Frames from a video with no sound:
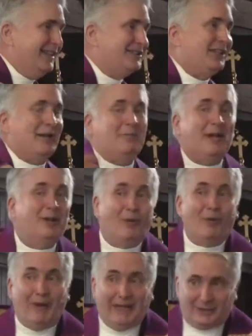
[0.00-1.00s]
It's not about
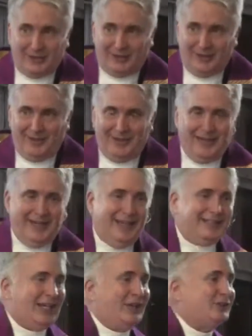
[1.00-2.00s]
your rector.
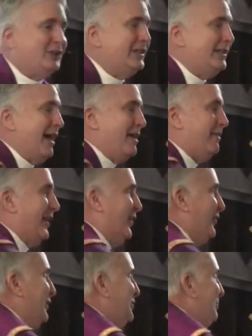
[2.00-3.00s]
It's actually not about all